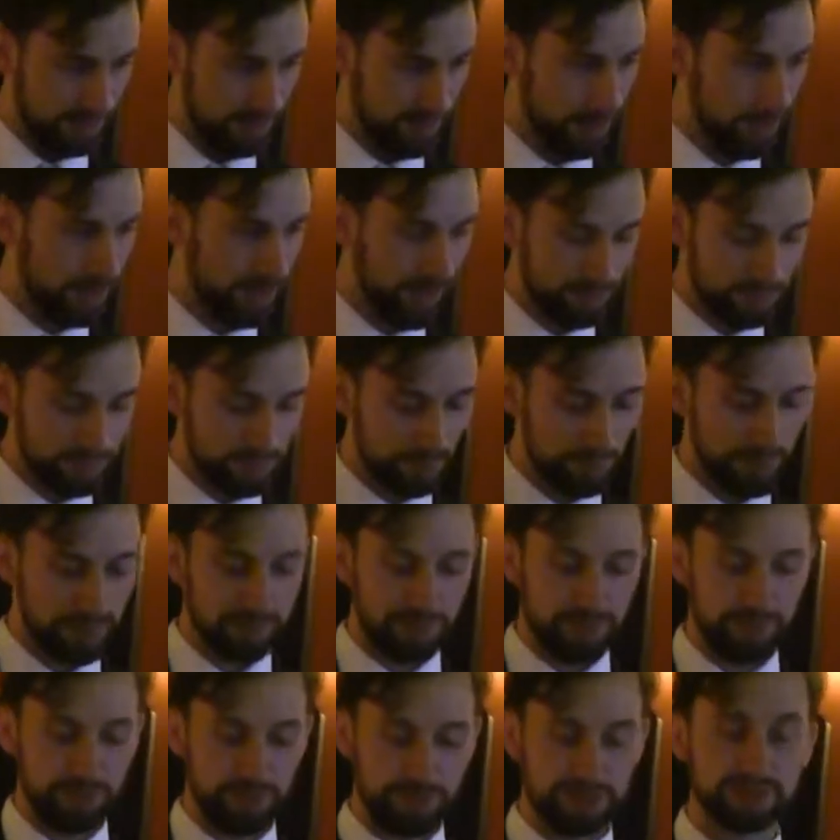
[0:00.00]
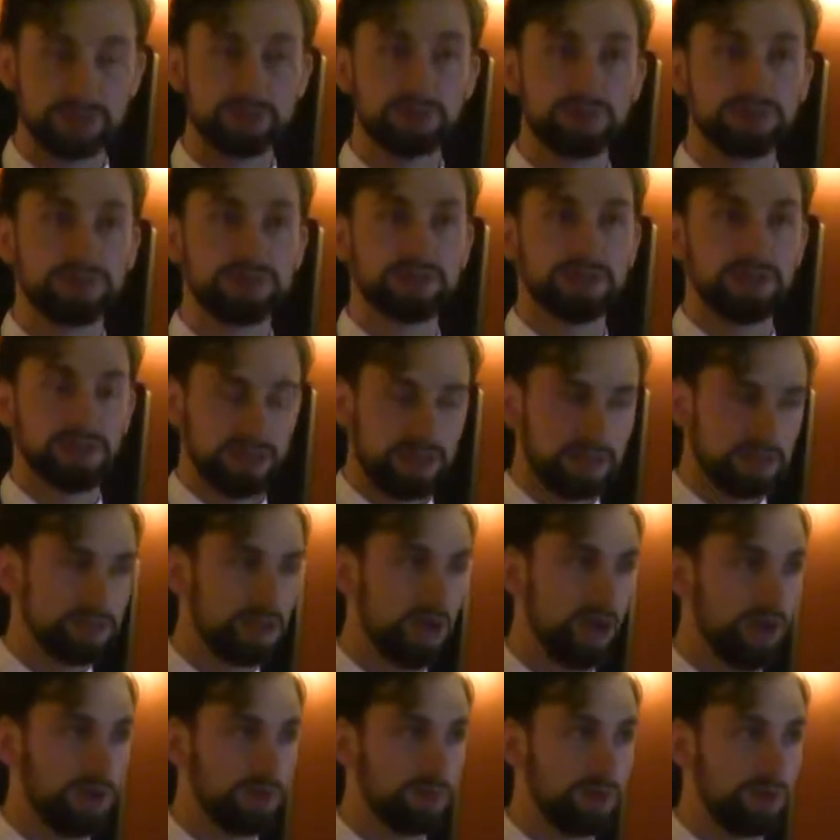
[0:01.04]
Growing up, so many of my friends would
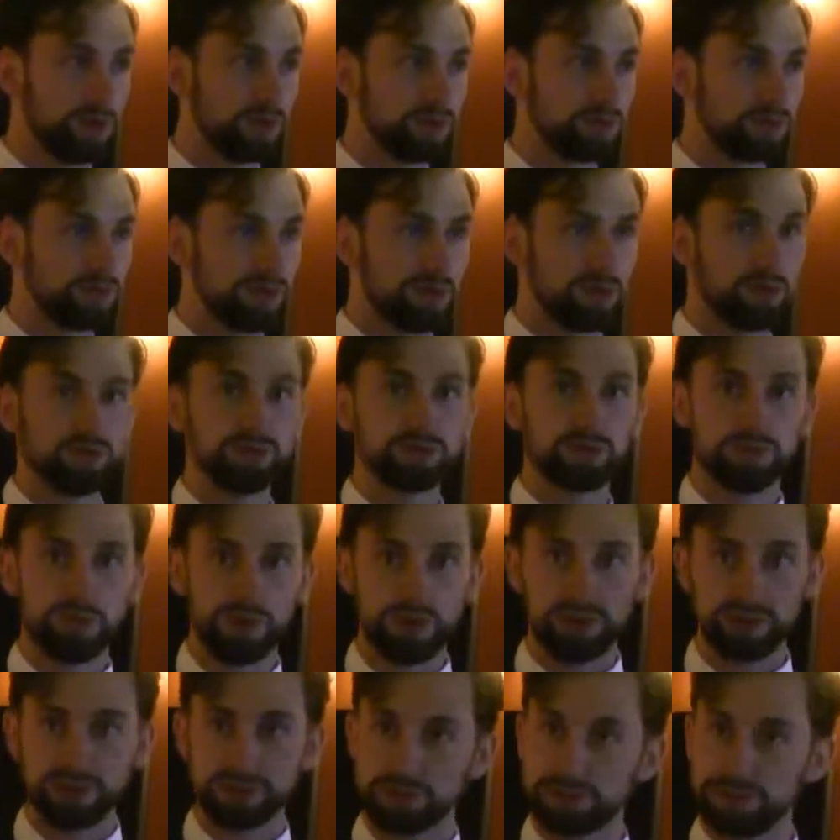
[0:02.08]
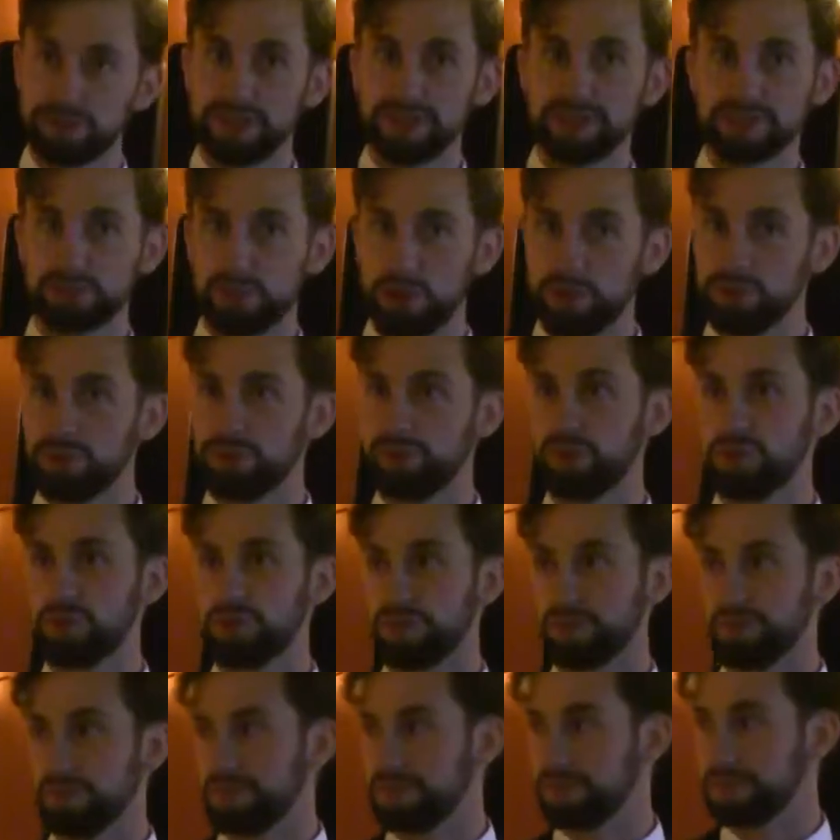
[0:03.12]
talk about their older brothers being trouble for
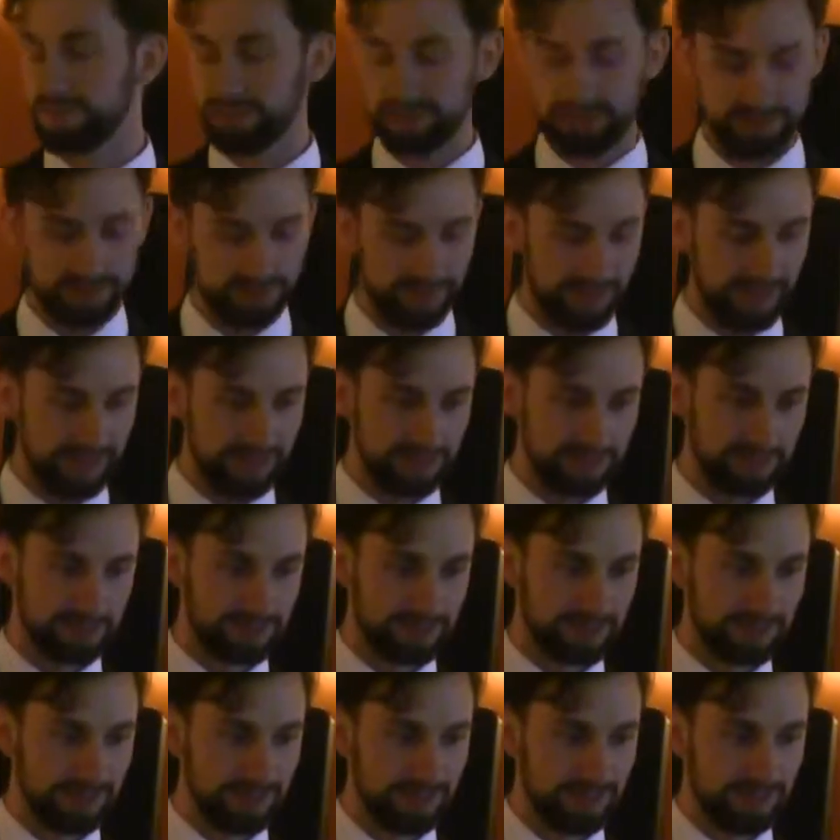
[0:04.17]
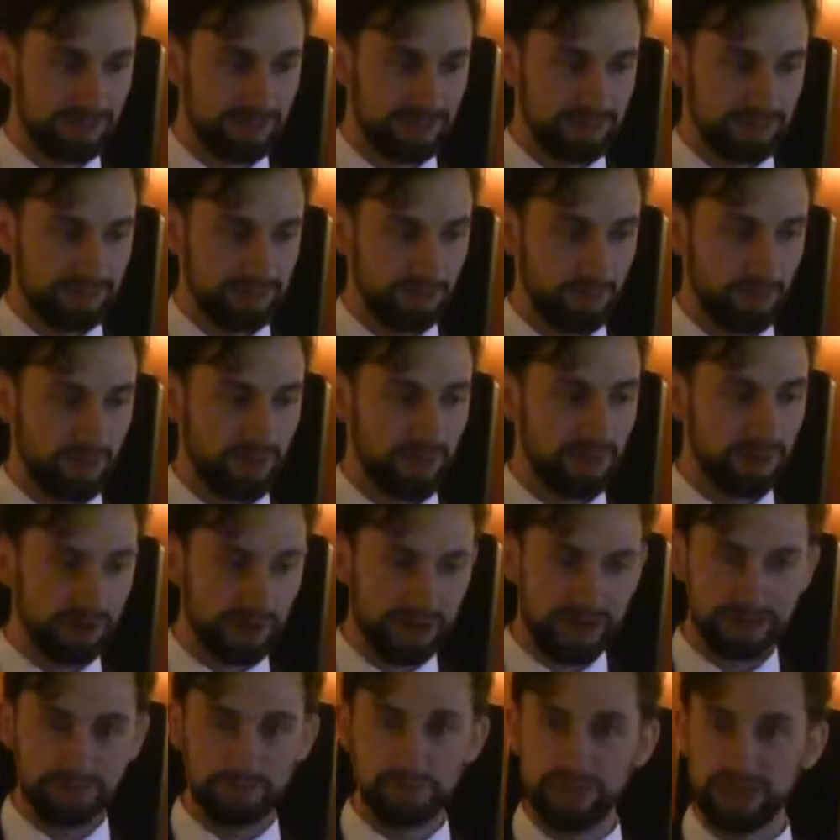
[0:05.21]
them. And while they
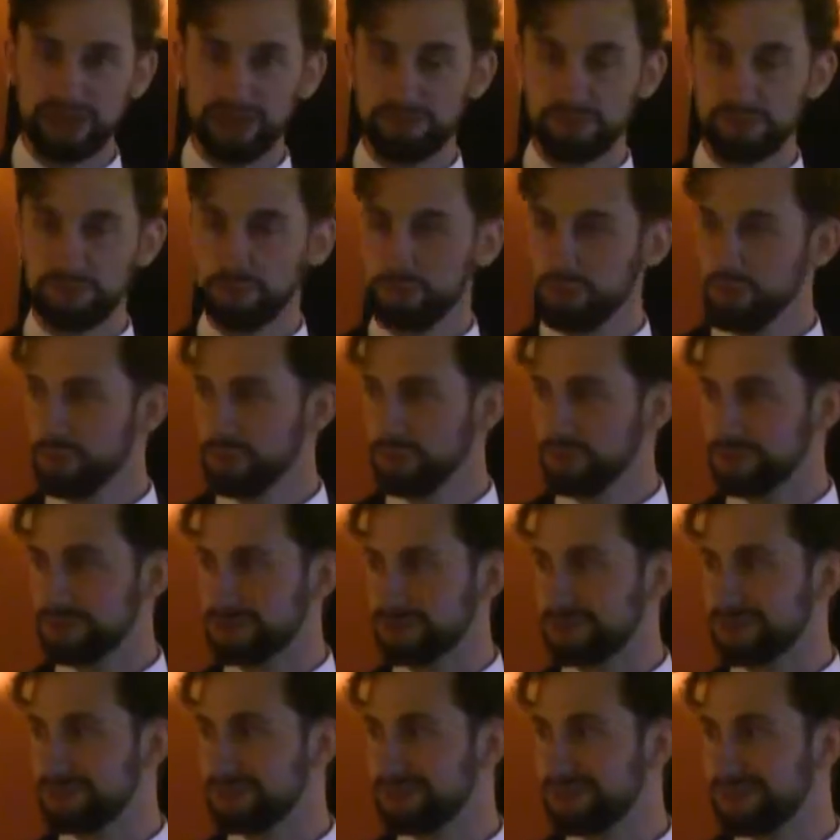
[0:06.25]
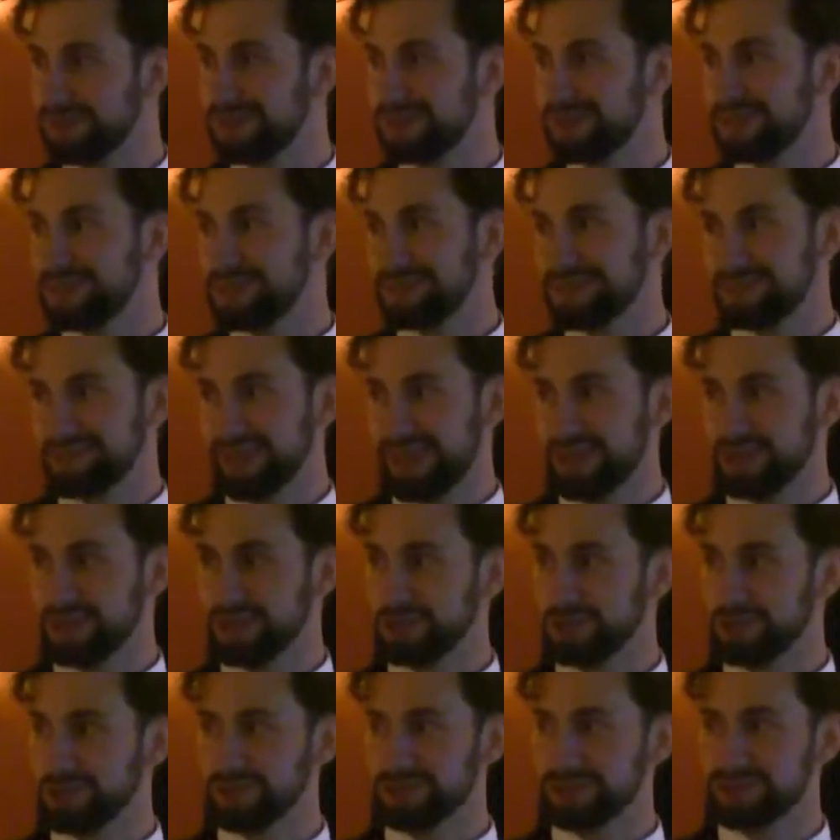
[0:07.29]
were getting beat up and bruised,
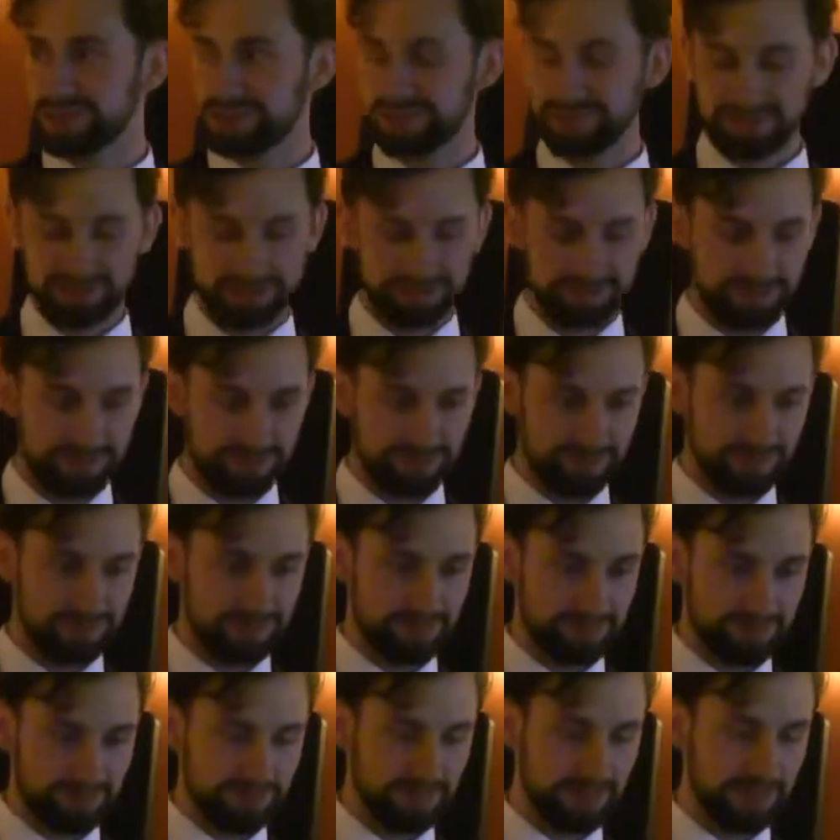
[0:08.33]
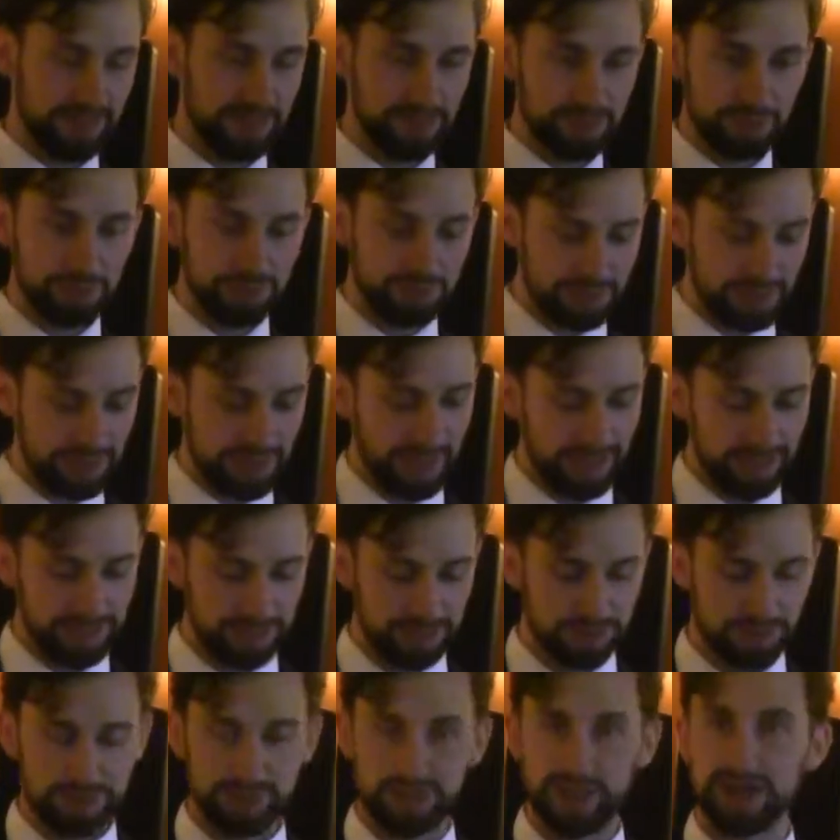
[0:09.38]
Daniel was introducing
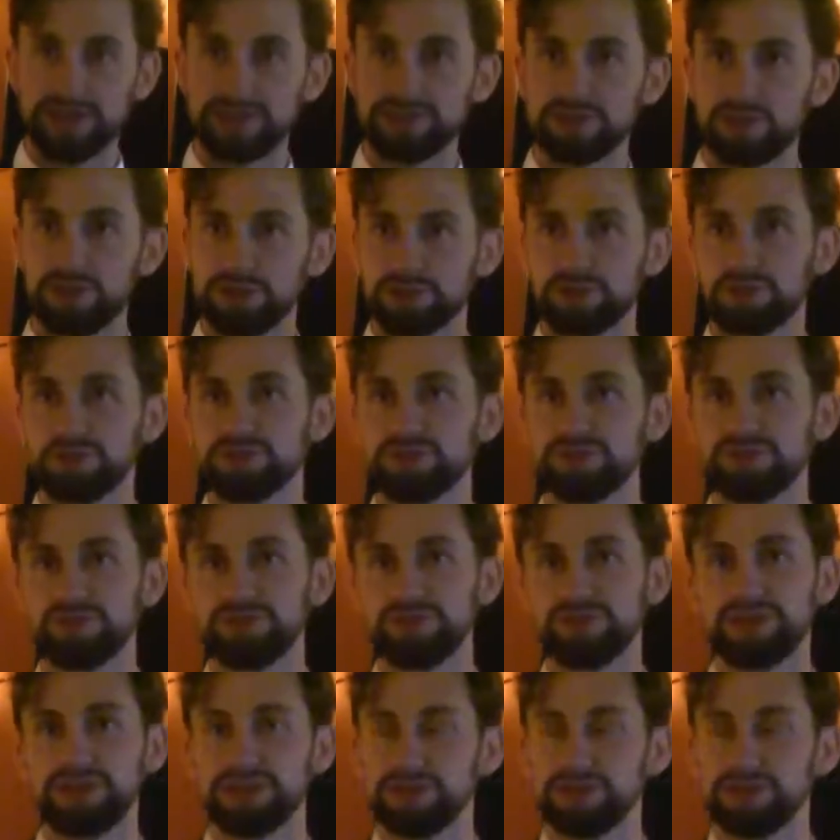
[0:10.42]
Esther and I to all sorts of